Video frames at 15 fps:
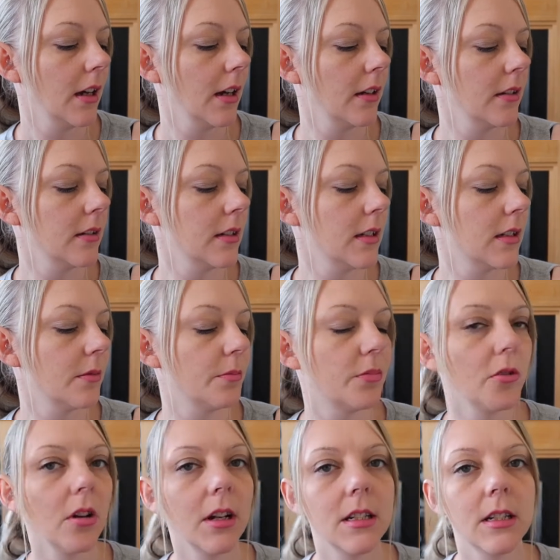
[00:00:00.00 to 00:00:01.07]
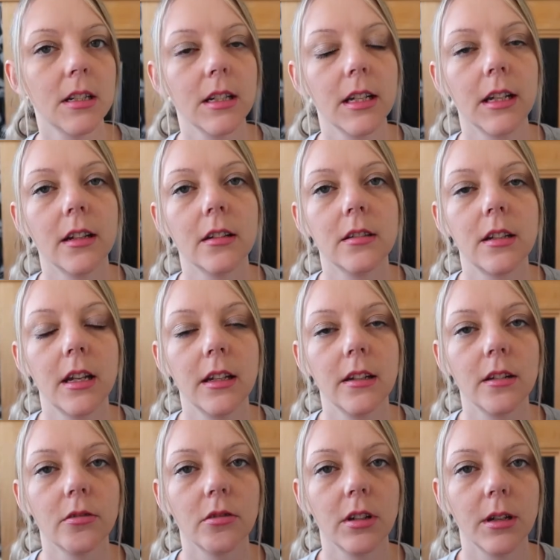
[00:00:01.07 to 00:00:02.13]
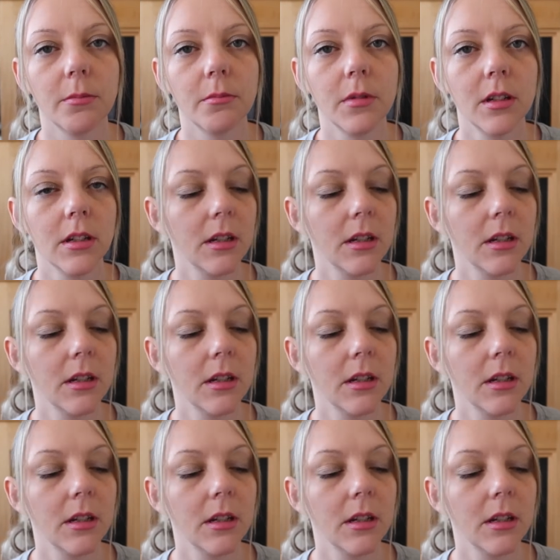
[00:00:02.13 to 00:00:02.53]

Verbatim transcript: and it's brightening day cream